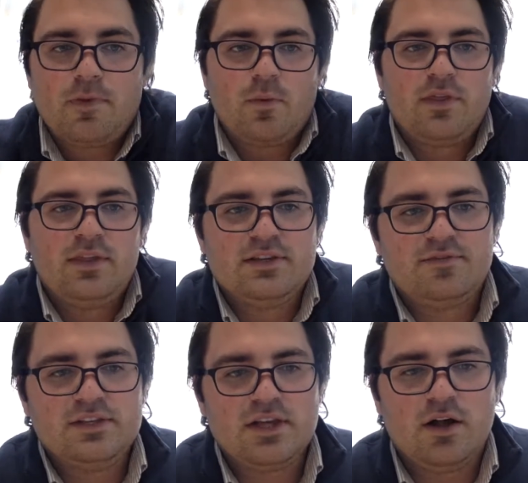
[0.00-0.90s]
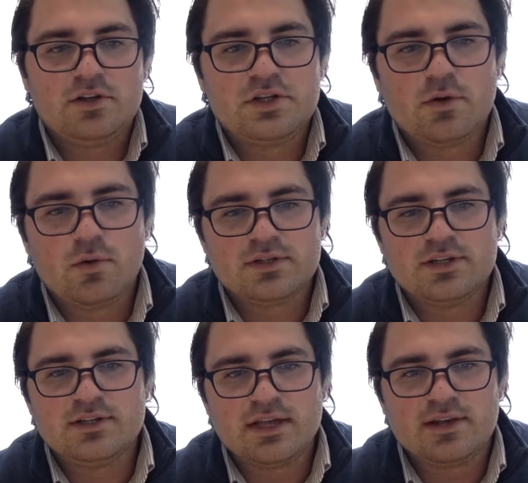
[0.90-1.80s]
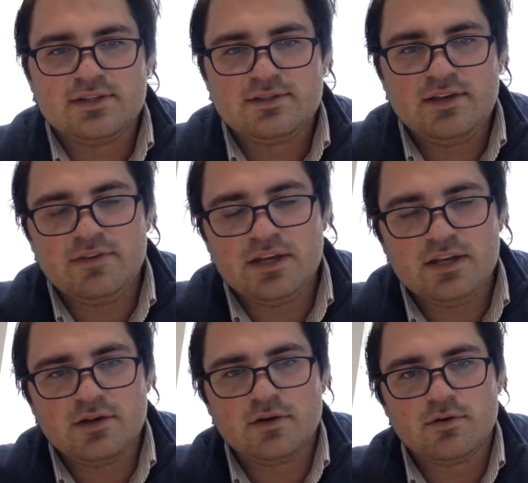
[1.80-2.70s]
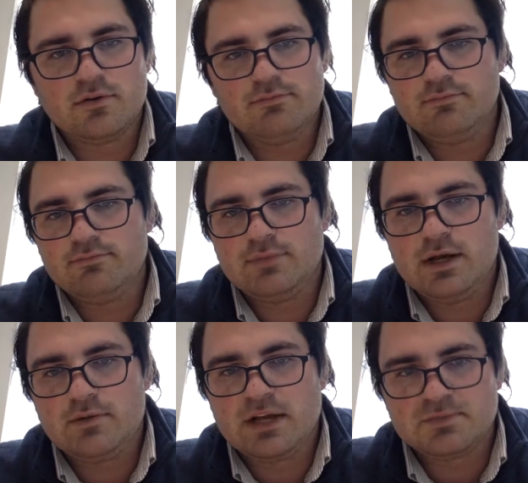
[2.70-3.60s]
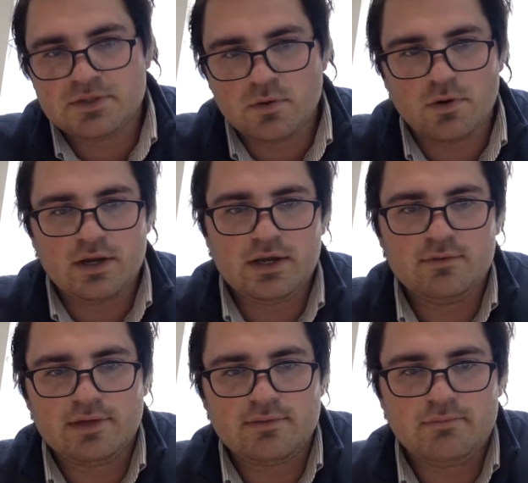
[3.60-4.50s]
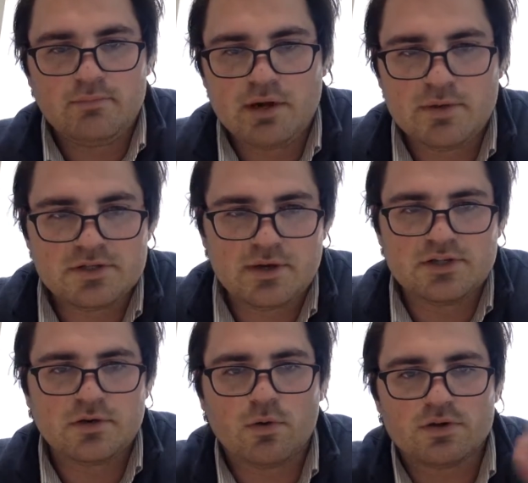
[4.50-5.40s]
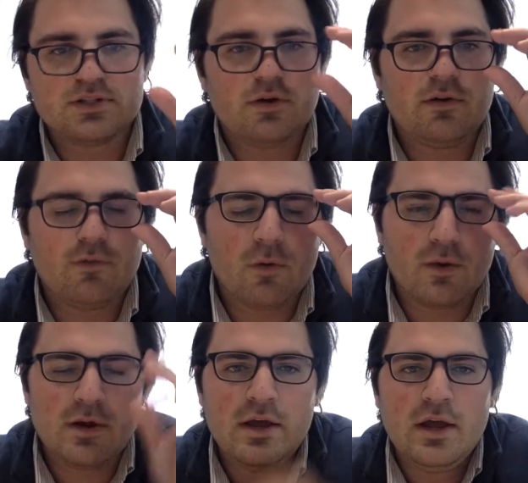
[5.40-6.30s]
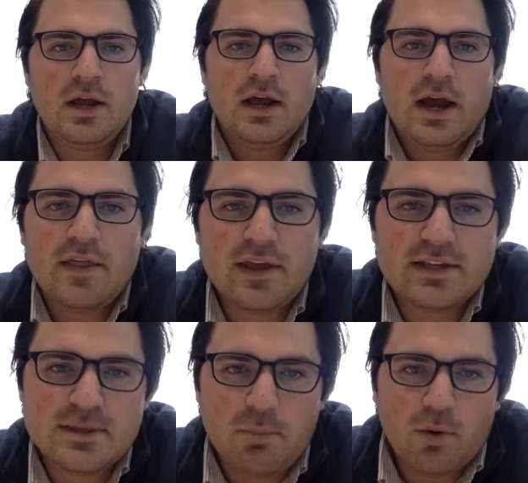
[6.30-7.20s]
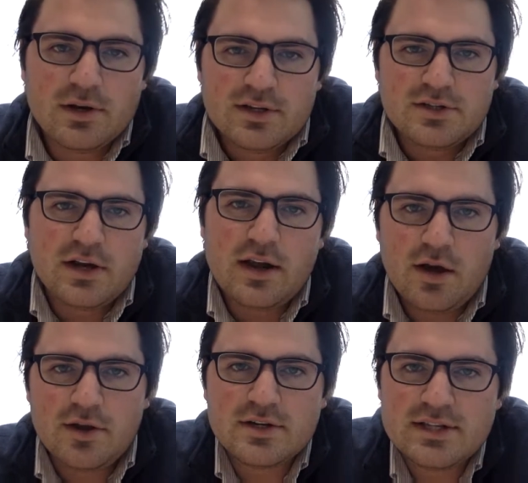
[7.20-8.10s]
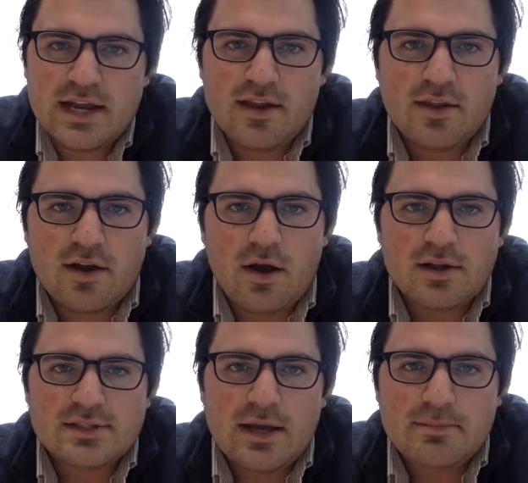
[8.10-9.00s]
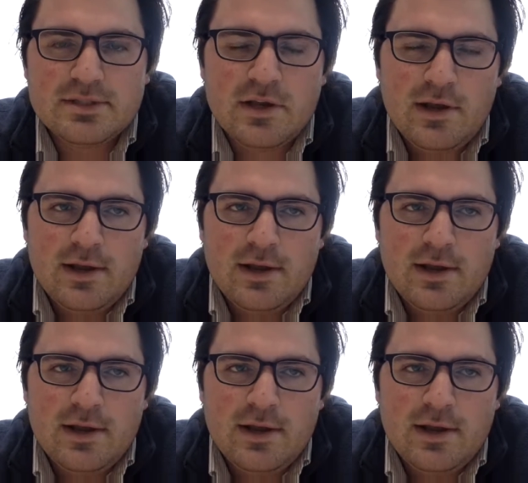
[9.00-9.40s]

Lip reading: With these physiology courses like CV or respiratory, like pretty much the rest of your courses going forward, I think it's important to try to understand the concepts